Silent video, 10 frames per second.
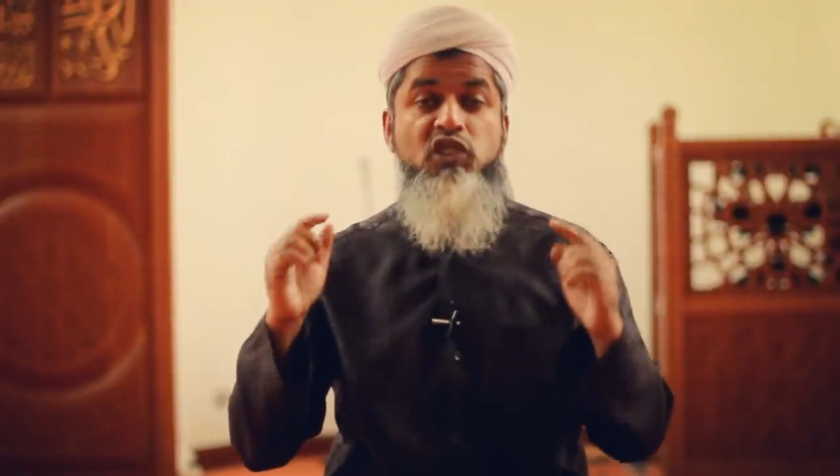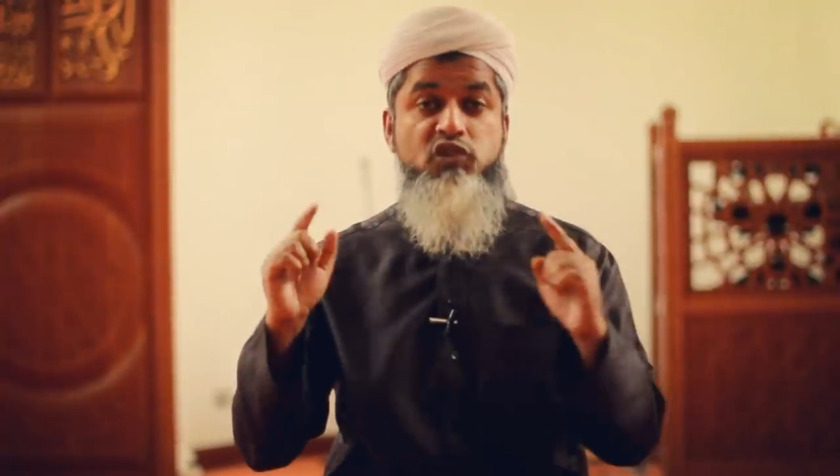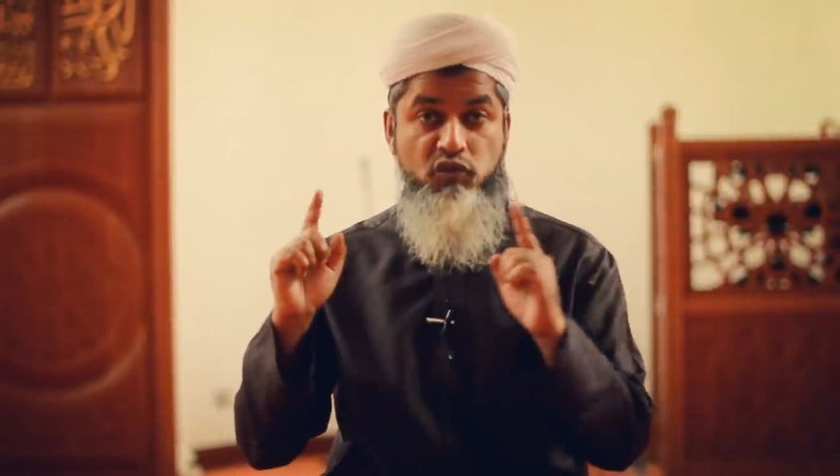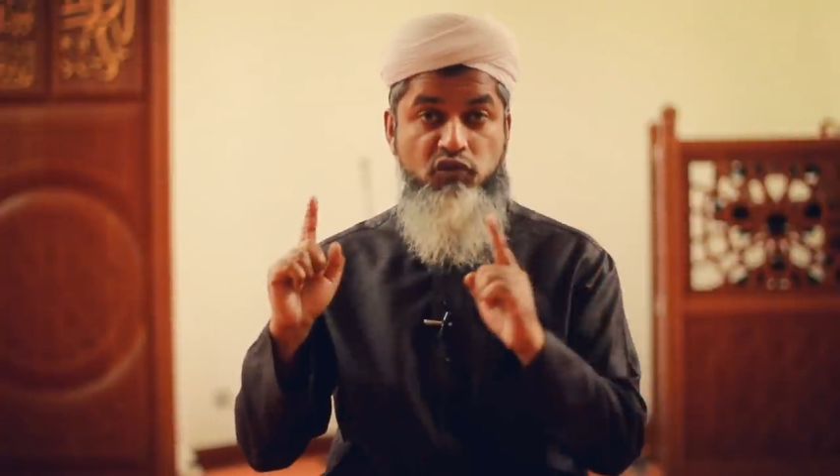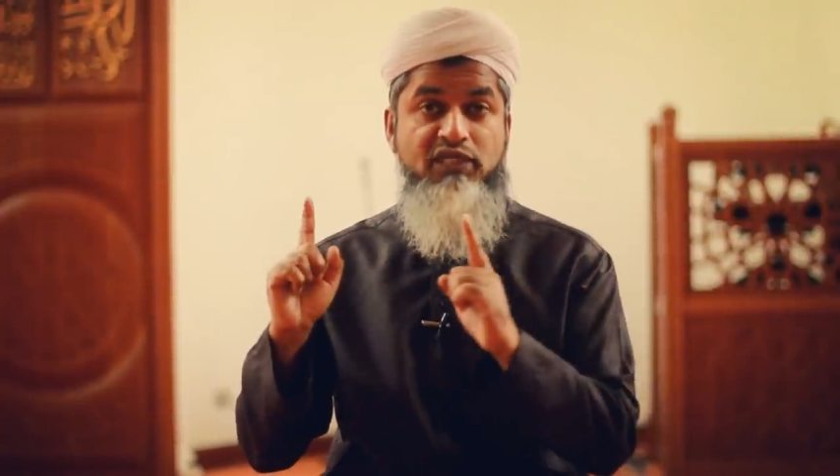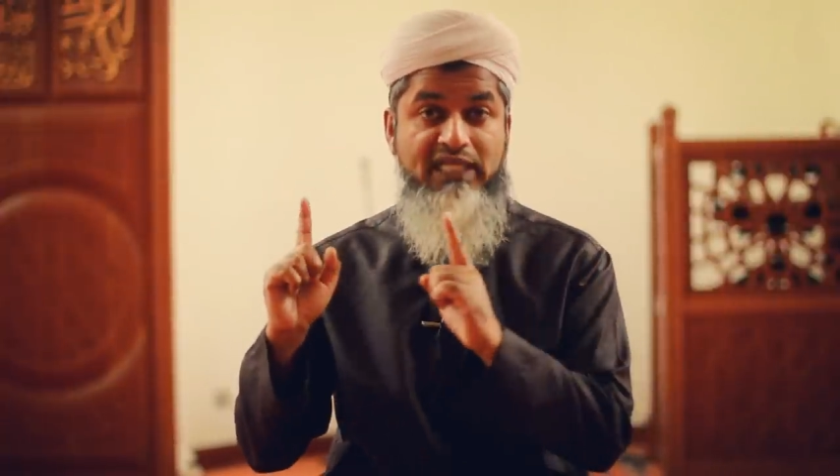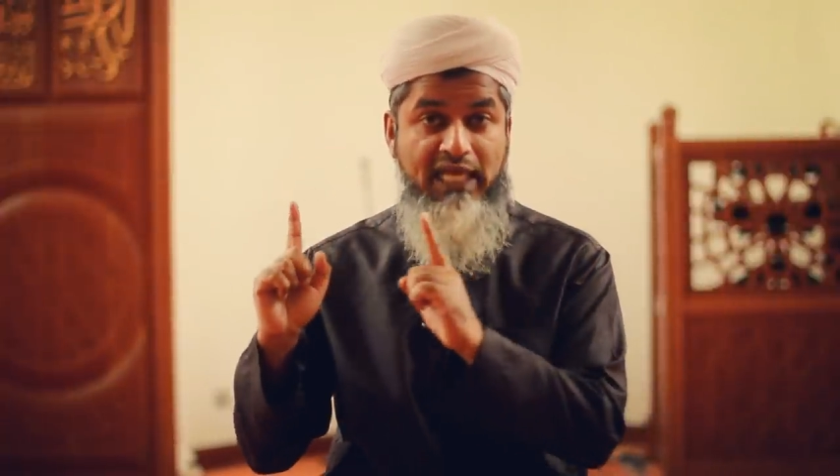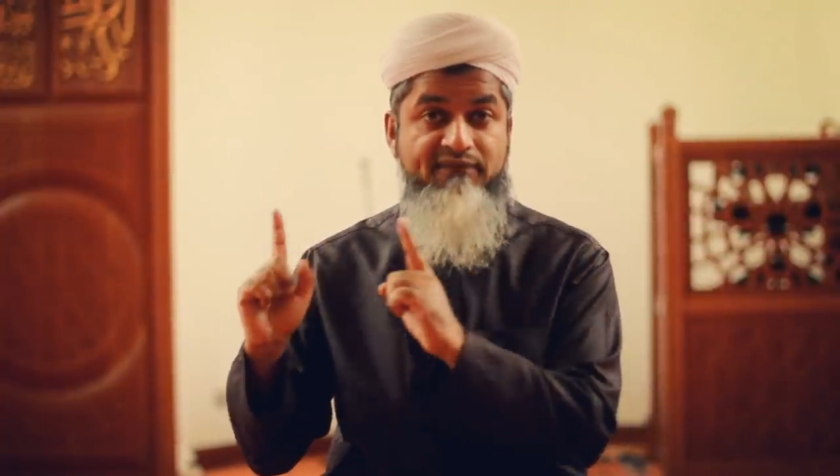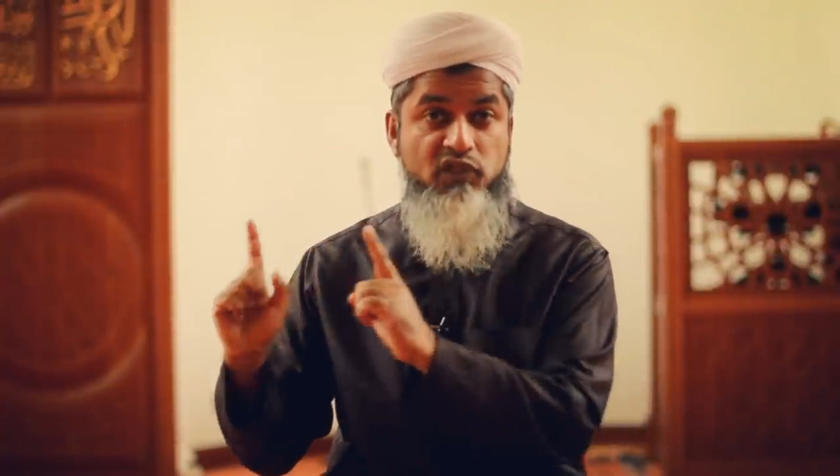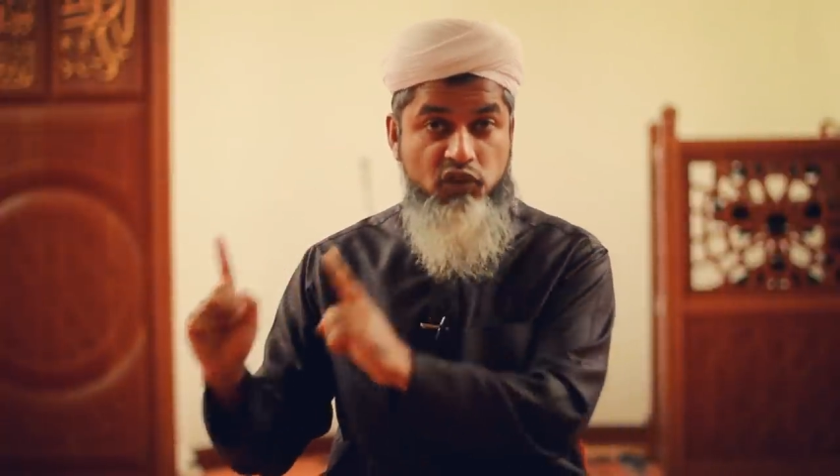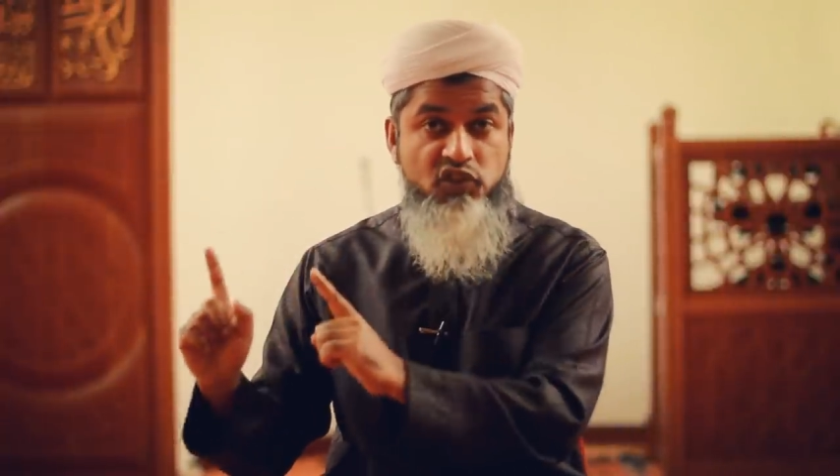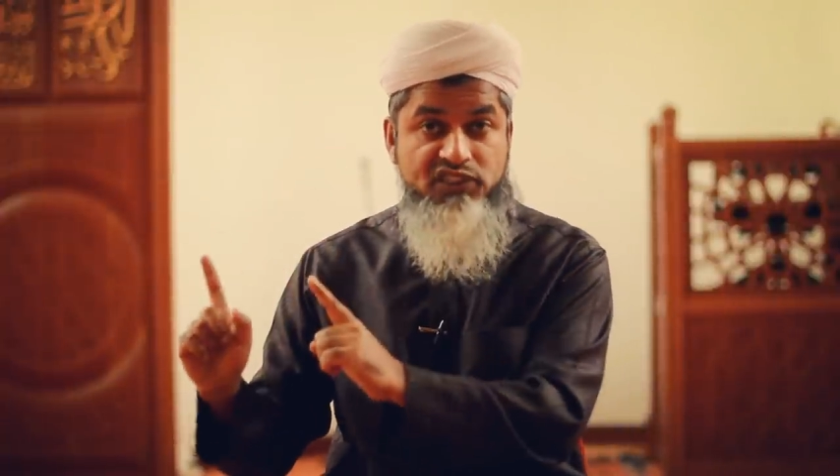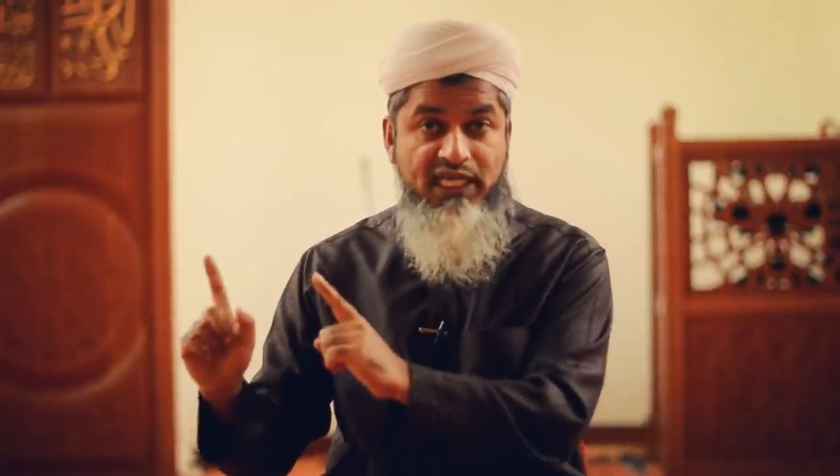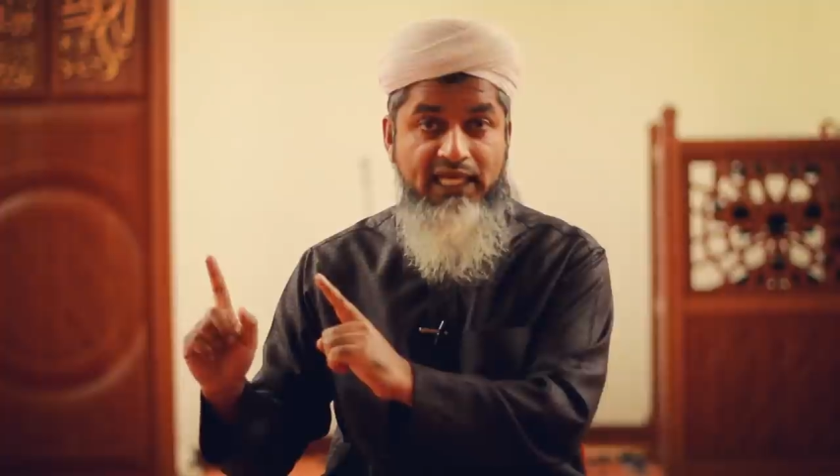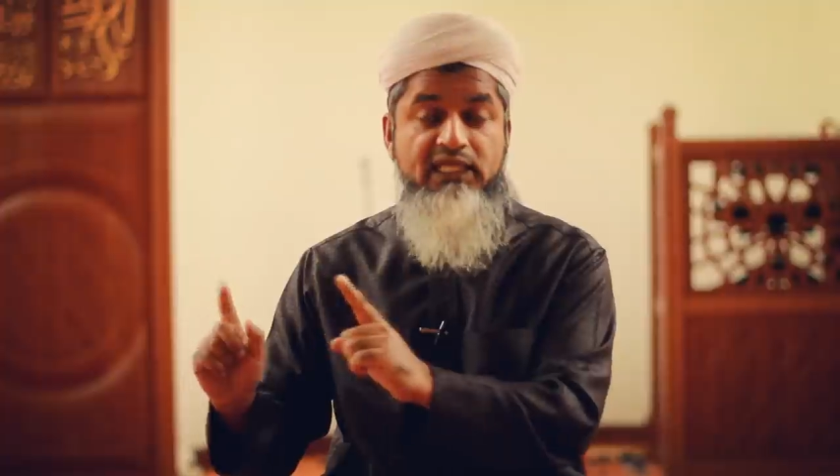so you can have a good
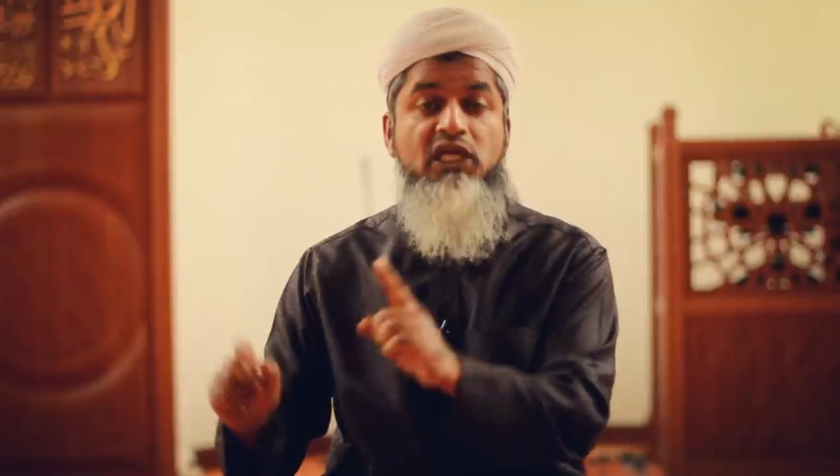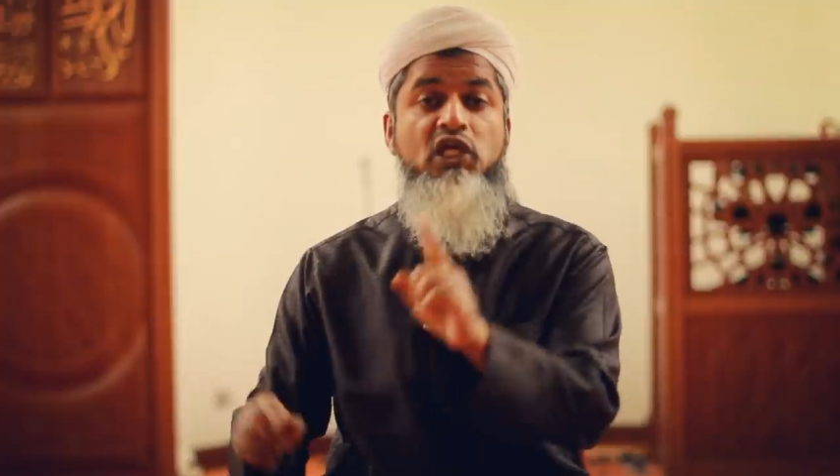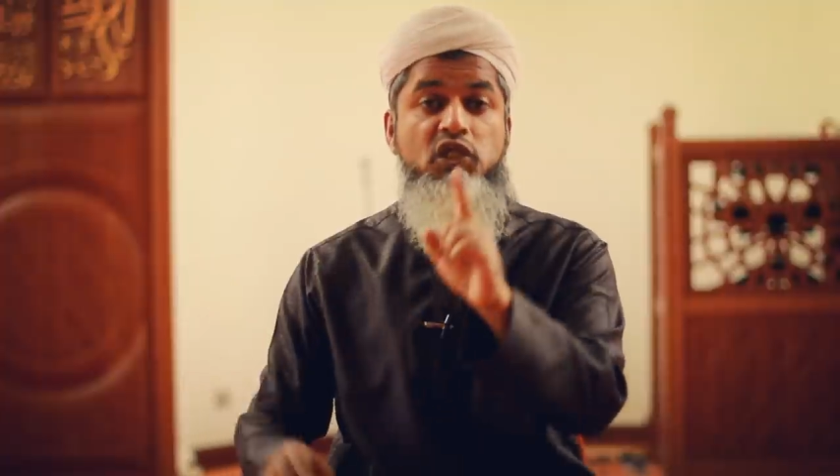day.